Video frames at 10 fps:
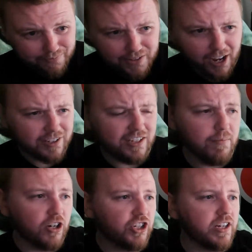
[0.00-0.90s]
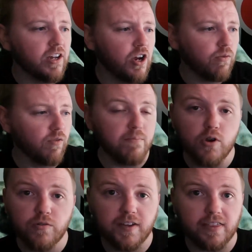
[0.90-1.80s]
I could see Bungie
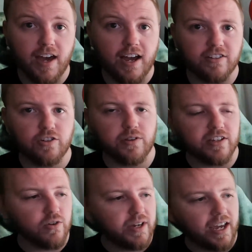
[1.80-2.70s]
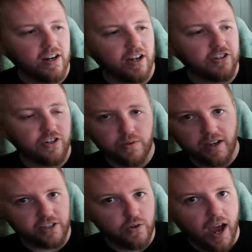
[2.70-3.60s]
removing that so that you cannot do that.
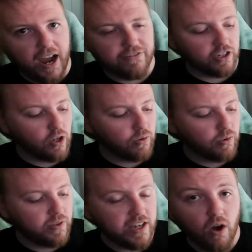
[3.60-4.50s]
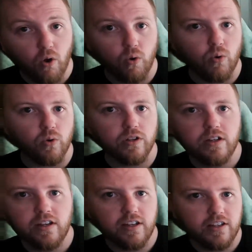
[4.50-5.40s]
Like you have to go through the whole
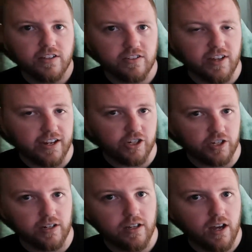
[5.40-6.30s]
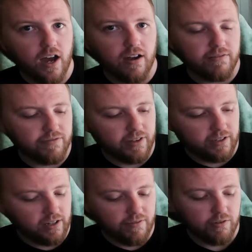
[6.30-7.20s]
section of
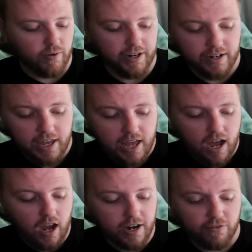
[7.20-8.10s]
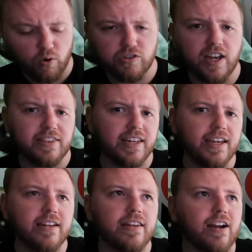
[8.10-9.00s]
the raid, and of course at the
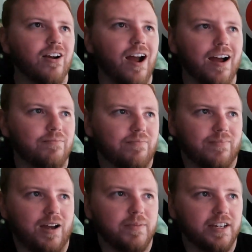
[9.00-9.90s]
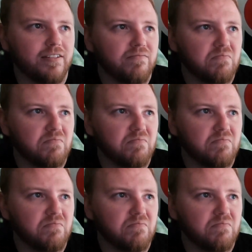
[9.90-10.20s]
end there, I mean,